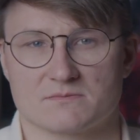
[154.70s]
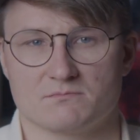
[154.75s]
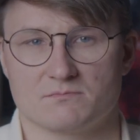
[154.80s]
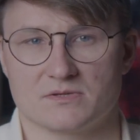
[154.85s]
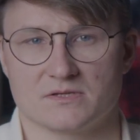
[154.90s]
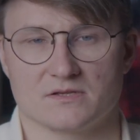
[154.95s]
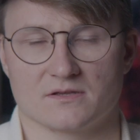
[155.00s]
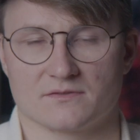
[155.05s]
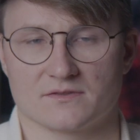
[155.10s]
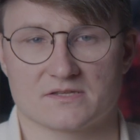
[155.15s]

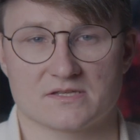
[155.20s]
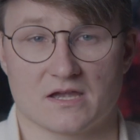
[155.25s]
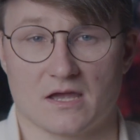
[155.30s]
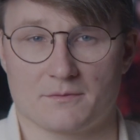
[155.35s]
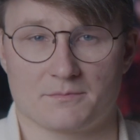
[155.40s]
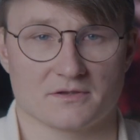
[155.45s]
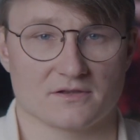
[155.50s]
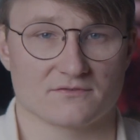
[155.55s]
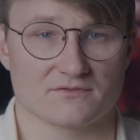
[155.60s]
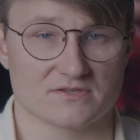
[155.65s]
being the
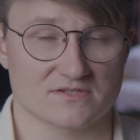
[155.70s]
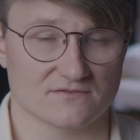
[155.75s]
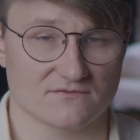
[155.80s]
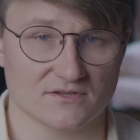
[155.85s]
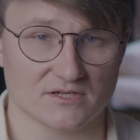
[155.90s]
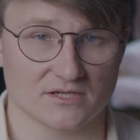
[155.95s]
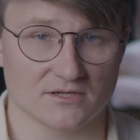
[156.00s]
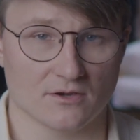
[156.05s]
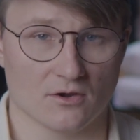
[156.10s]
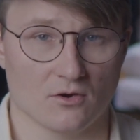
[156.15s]
topic of this
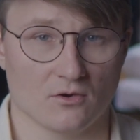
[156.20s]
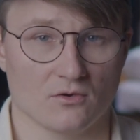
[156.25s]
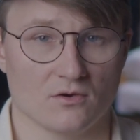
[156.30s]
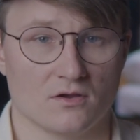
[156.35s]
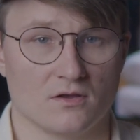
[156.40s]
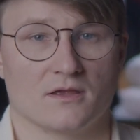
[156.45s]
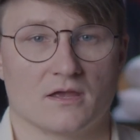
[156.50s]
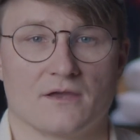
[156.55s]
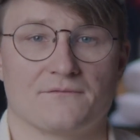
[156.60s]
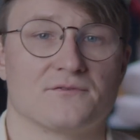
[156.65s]
video.
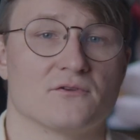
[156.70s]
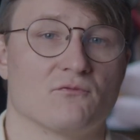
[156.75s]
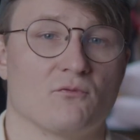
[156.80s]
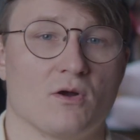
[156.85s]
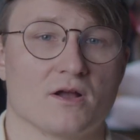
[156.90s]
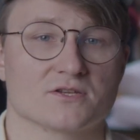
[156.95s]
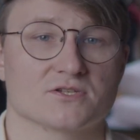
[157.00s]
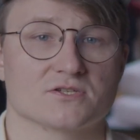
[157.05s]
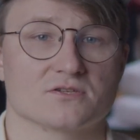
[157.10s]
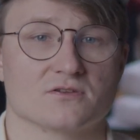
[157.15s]
If you've
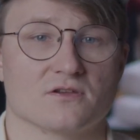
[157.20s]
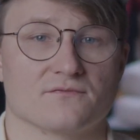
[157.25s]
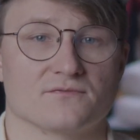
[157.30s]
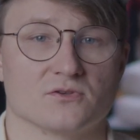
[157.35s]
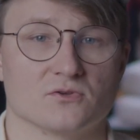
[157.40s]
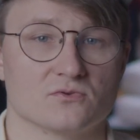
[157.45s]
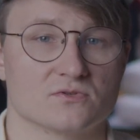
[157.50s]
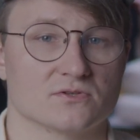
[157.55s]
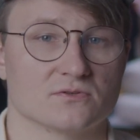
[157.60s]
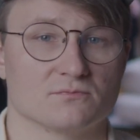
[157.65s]
watched enough
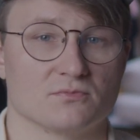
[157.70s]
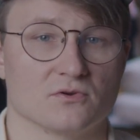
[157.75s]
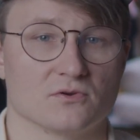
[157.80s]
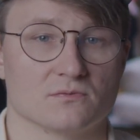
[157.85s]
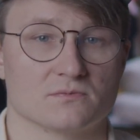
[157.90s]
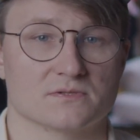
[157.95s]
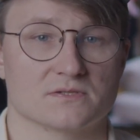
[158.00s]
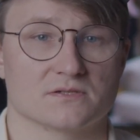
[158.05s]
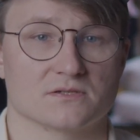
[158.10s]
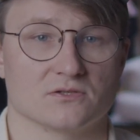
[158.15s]
YouTube
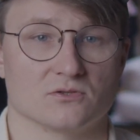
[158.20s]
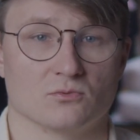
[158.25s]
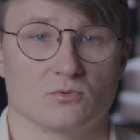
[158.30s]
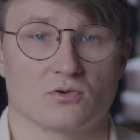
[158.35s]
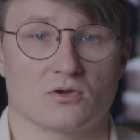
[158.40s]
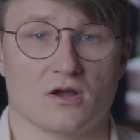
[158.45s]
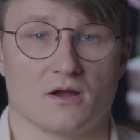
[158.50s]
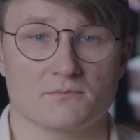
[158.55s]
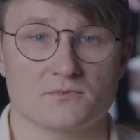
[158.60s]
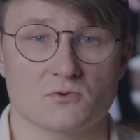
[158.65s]
poops, you
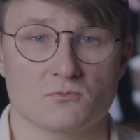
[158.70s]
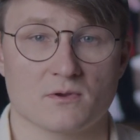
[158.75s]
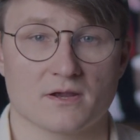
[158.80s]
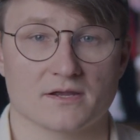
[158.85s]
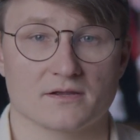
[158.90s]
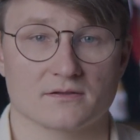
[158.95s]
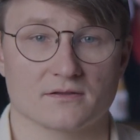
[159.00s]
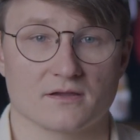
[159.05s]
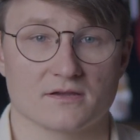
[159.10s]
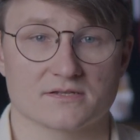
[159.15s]
will come to
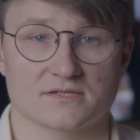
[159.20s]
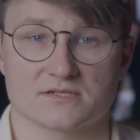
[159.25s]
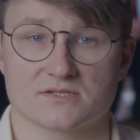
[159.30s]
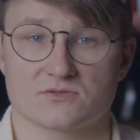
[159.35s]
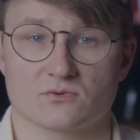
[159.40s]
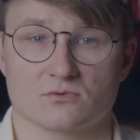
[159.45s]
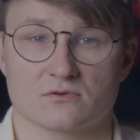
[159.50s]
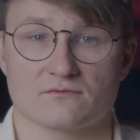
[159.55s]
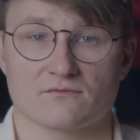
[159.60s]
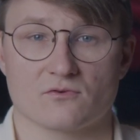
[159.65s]
recognize a
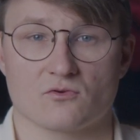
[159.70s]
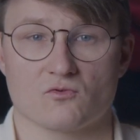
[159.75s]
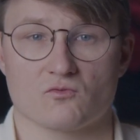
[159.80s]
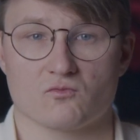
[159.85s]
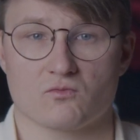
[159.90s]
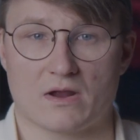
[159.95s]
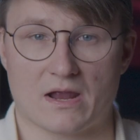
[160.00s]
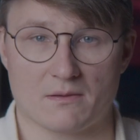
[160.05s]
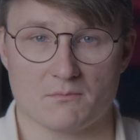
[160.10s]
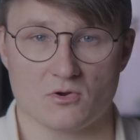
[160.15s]
sort of
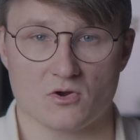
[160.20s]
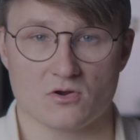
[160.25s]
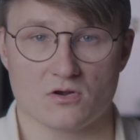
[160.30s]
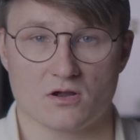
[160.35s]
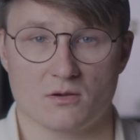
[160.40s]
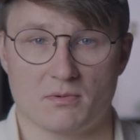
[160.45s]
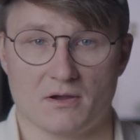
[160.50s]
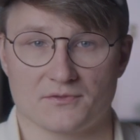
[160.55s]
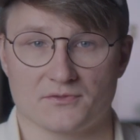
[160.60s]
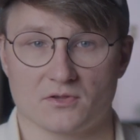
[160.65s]
grammar
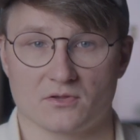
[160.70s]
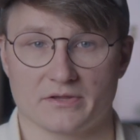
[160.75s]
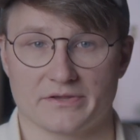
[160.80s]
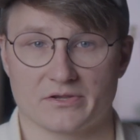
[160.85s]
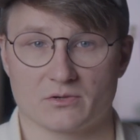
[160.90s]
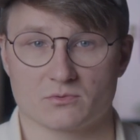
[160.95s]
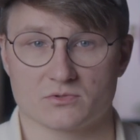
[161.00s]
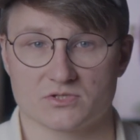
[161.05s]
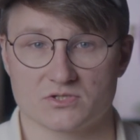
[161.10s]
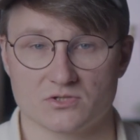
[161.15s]
about the
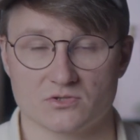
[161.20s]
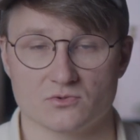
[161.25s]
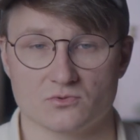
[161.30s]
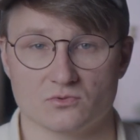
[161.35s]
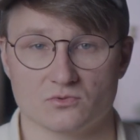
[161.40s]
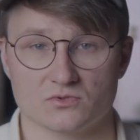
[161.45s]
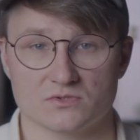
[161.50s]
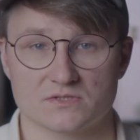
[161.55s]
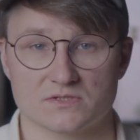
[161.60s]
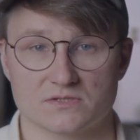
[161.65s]
language
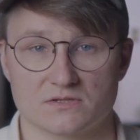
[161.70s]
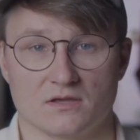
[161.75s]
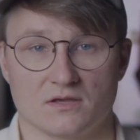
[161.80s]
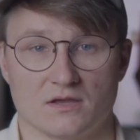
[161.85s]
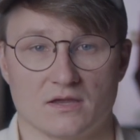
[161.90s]
used.